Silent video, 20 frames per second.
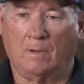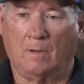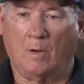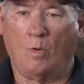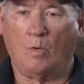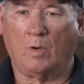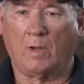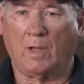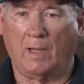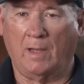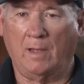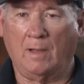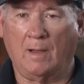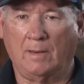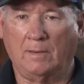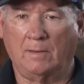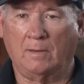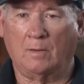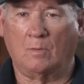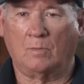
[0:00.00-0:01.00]
okay.
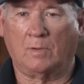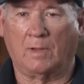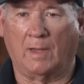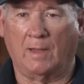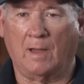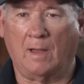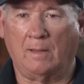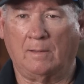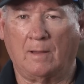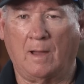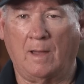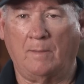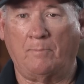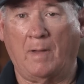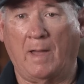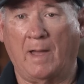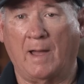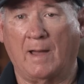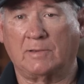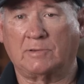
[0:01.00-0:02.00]
I did okay. I
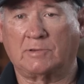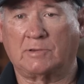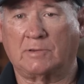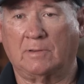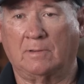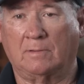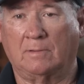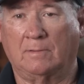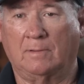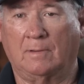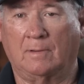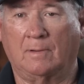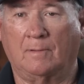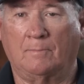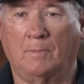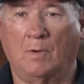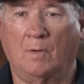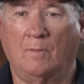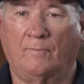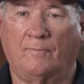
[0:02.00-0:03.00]
passed.
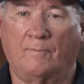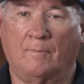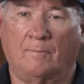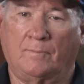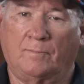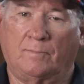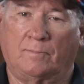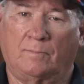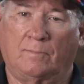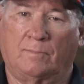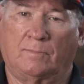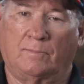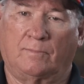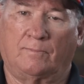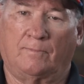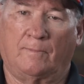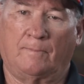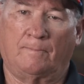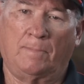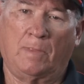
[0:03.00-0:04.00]
Moved
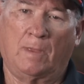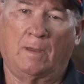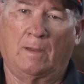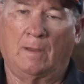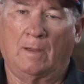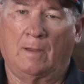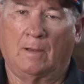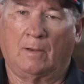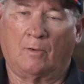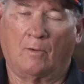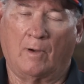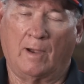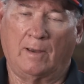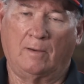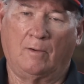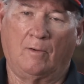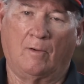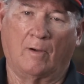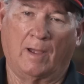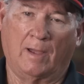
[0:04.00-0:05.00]
from grade
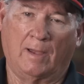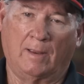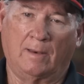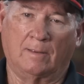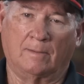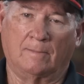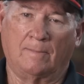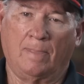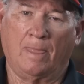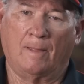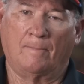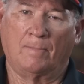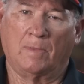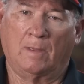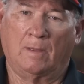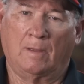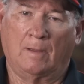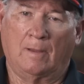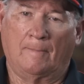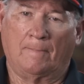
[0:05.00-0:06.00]
to grade, and
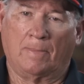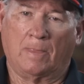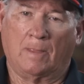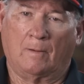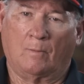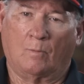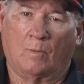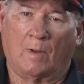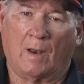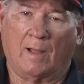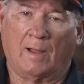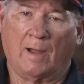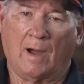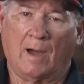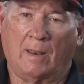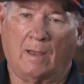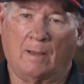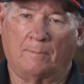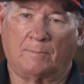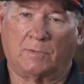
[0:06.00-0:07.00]
when I
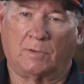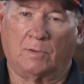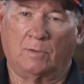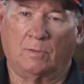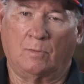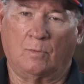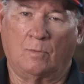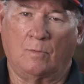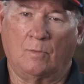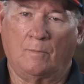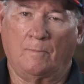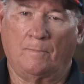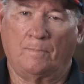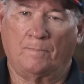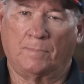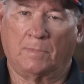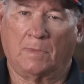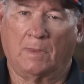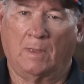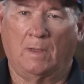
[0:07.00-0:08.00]
got up to
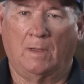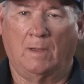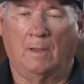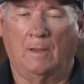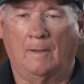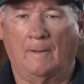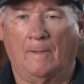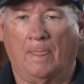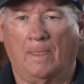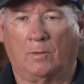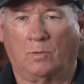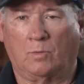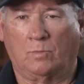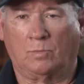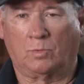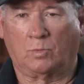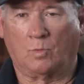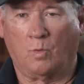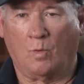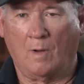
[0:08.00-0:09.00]

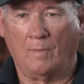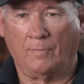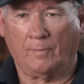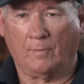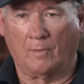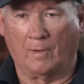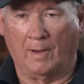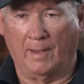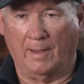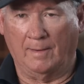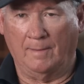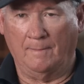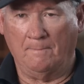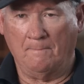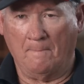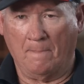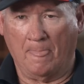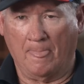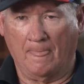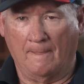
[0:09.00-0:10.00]
12th grade,
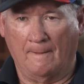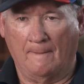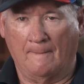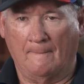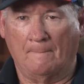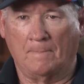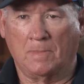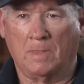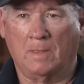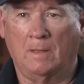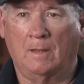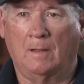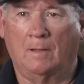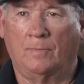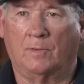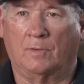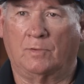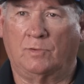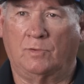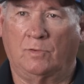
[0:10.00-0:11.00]

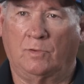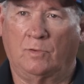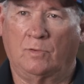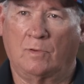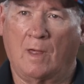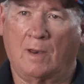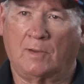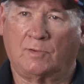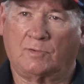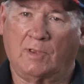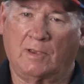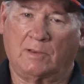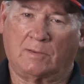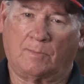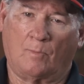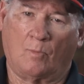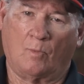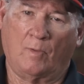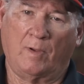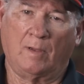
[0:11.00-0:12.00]
the United States
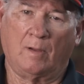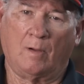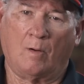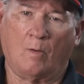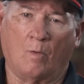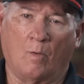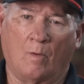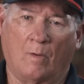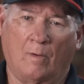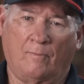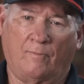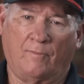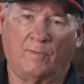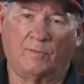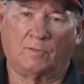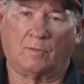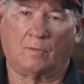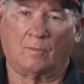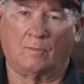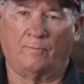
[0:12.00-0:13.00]
Marine Corps
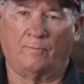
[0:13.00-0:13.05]
physical